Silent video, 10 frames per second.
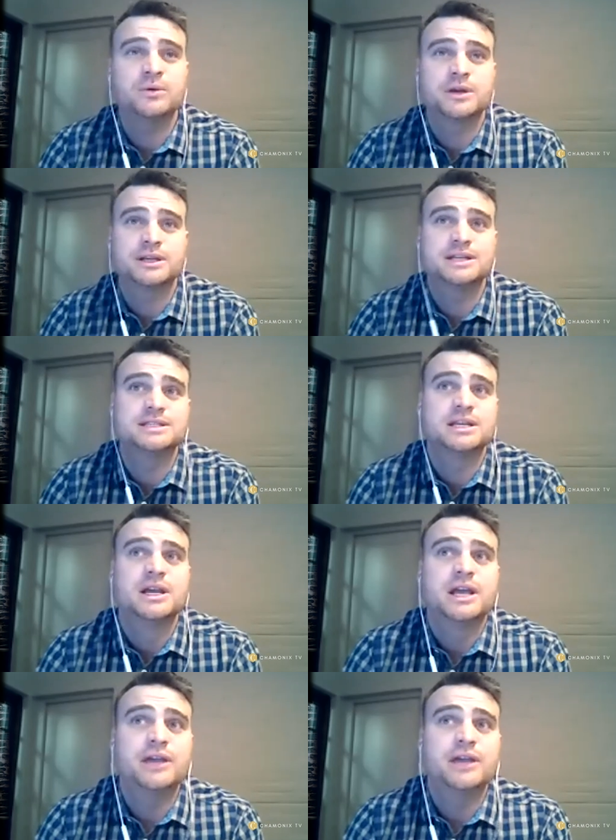The other one
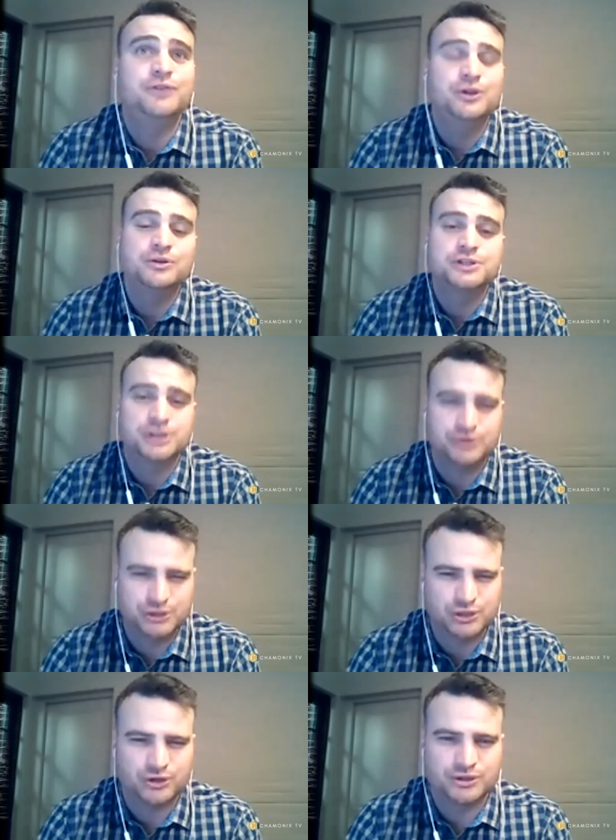is if you
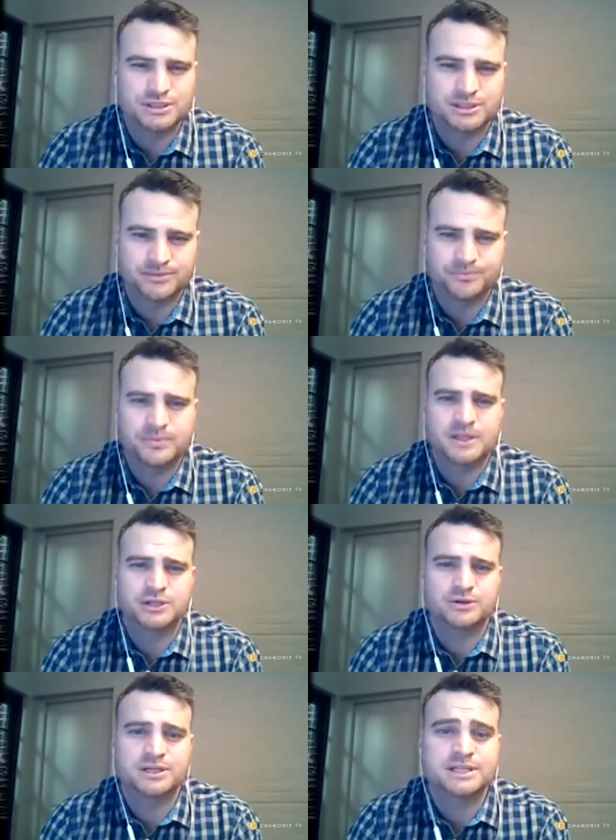show SARS
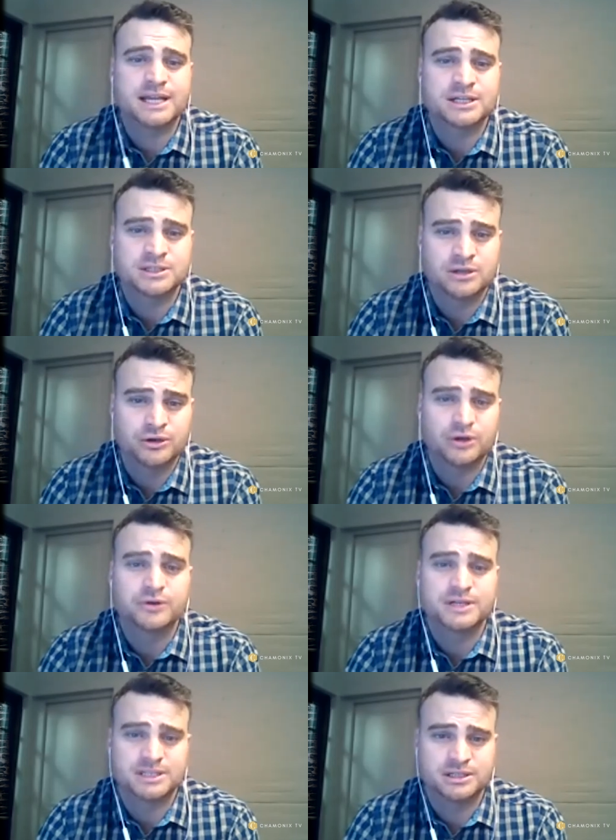that you're a tax
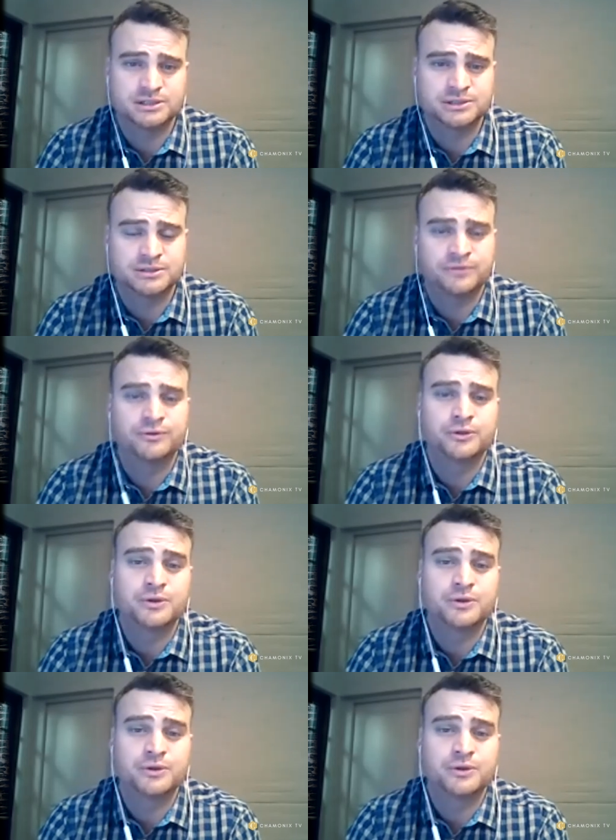non-resident